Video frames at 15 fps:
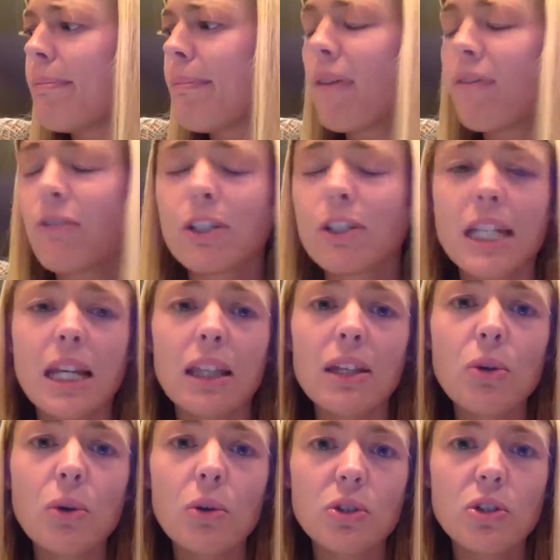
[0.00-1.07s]
For daily
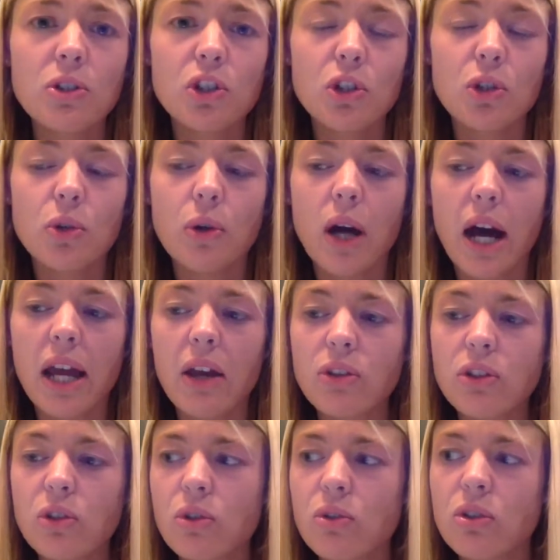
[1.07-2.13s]
goals too, I
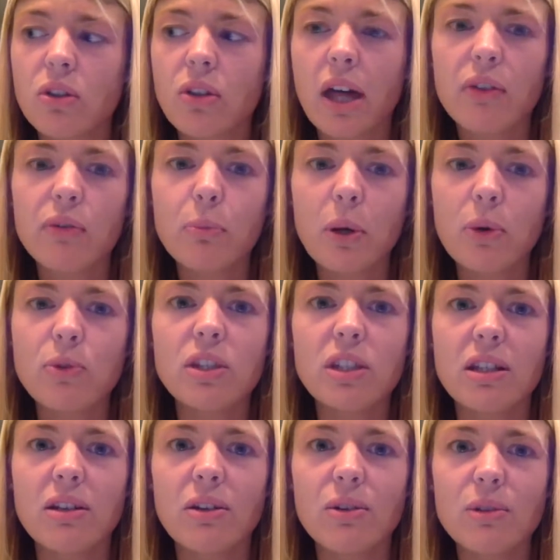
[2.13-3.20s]
also use a lot of
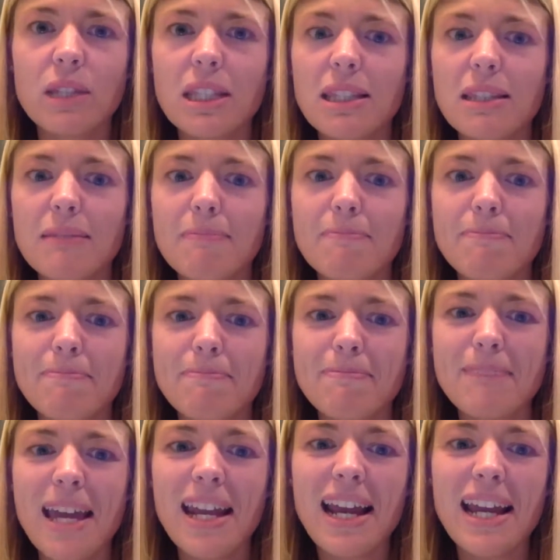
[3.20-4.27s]
Post-it notes.
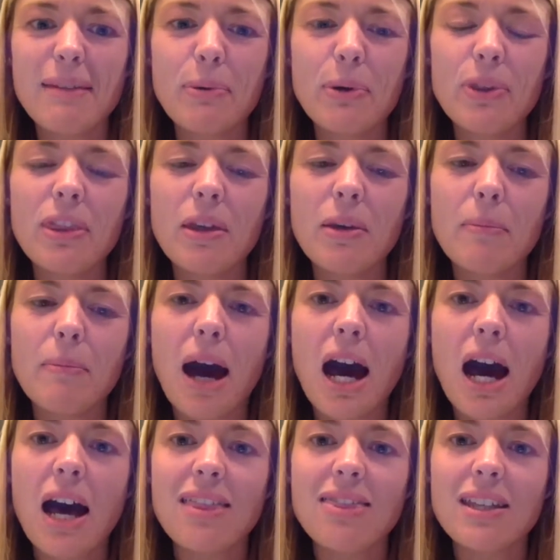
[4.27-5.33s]
and I put them
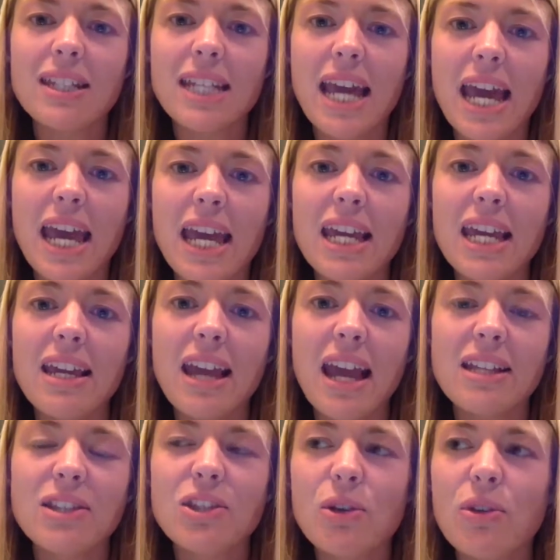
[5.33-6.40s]
on the day.
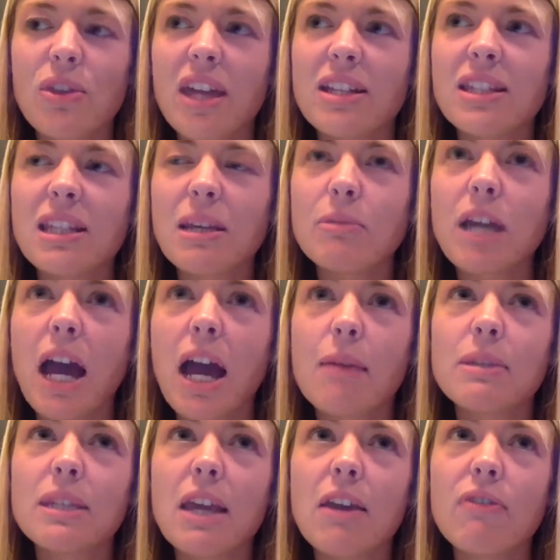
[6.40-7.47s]
And so then
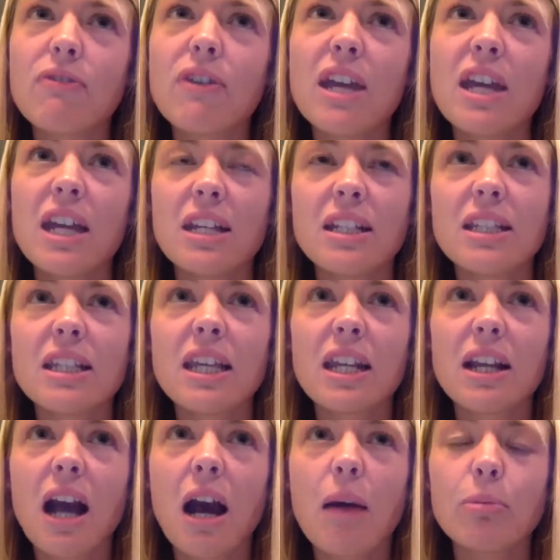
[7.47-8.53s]
sometimes if it doesn't get
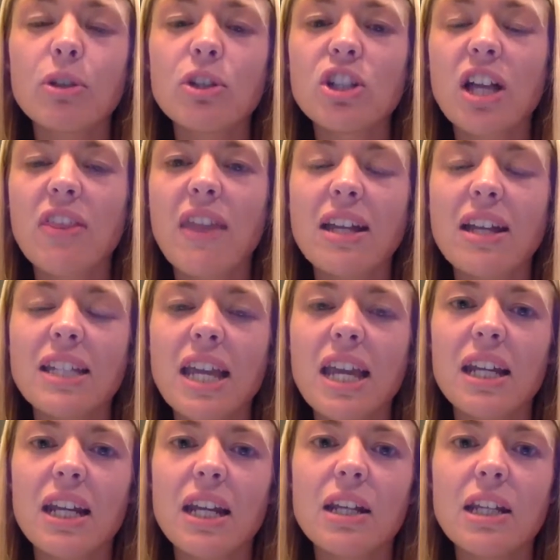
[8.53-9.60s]
accomplished on that day
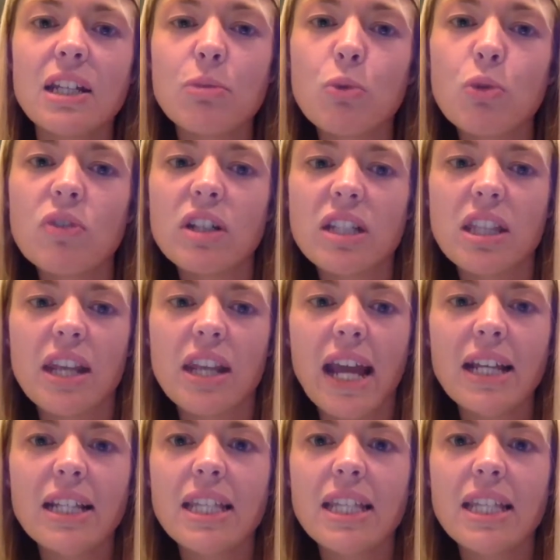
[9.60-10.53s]
and I need to move it to the next